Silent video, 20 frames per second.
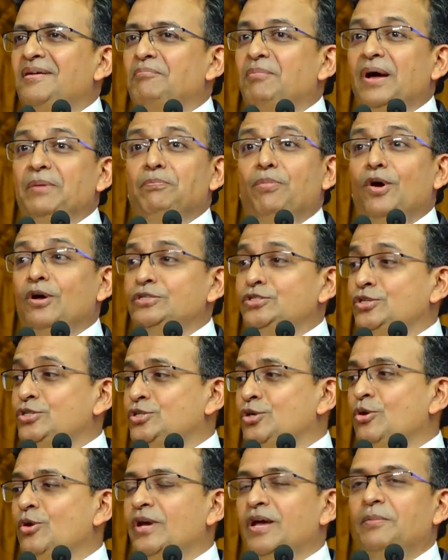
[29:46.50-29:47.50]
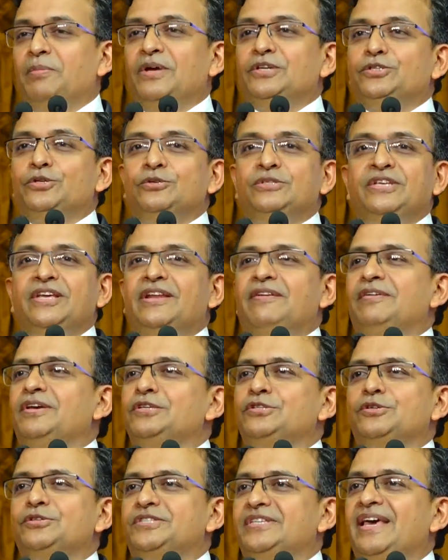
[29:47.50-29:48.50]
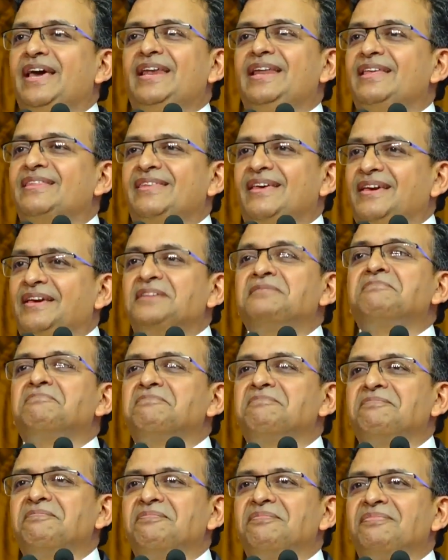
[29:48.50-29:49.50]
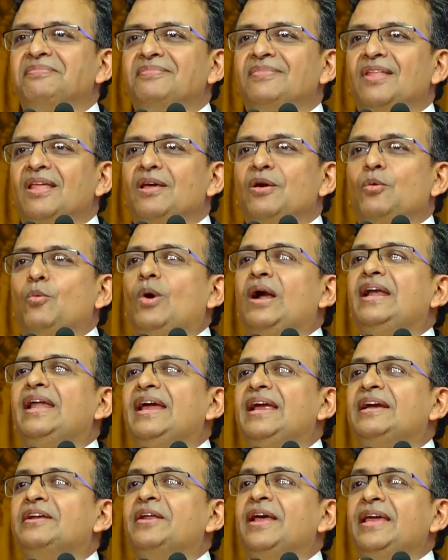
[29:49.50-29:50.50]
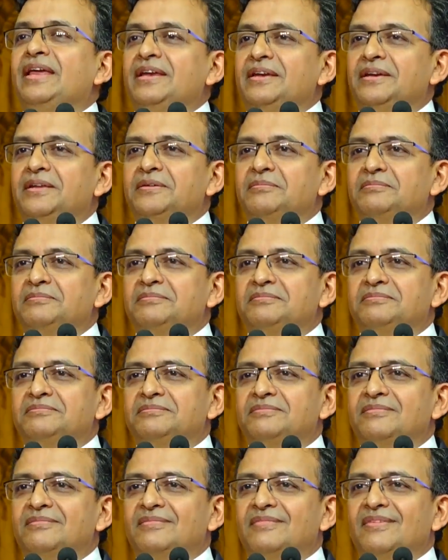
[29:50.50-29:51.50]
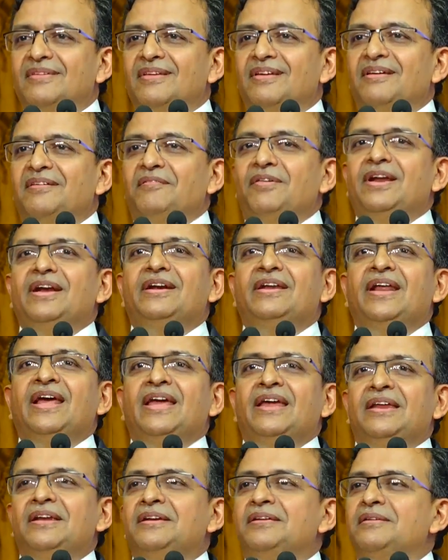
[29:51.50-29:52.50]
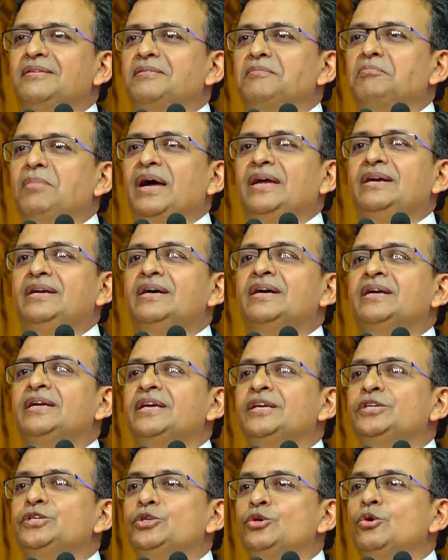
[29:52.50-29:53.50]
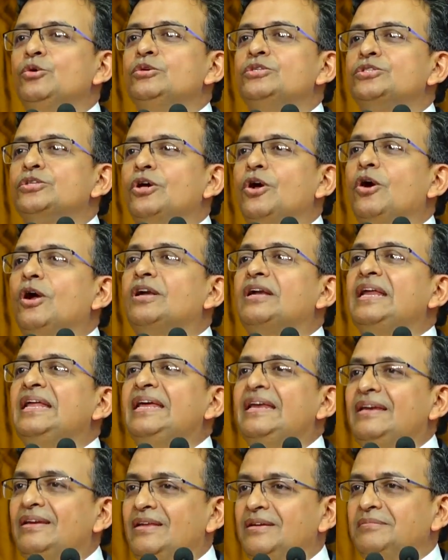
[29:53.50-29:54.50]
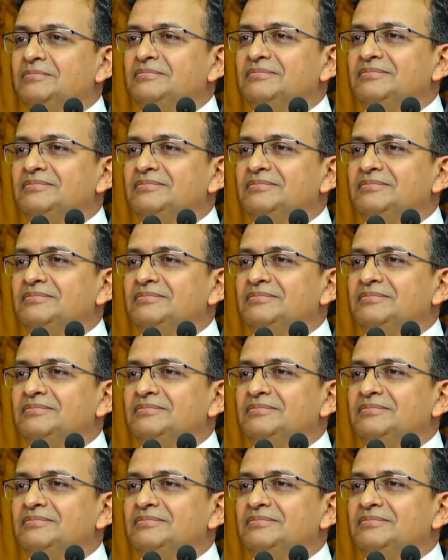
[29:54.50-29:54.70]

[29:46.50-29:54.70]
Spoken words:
My boss used to look at my shoes, he never used to say anything. One day it rained. When it rained, my dirty shoes got cleaned.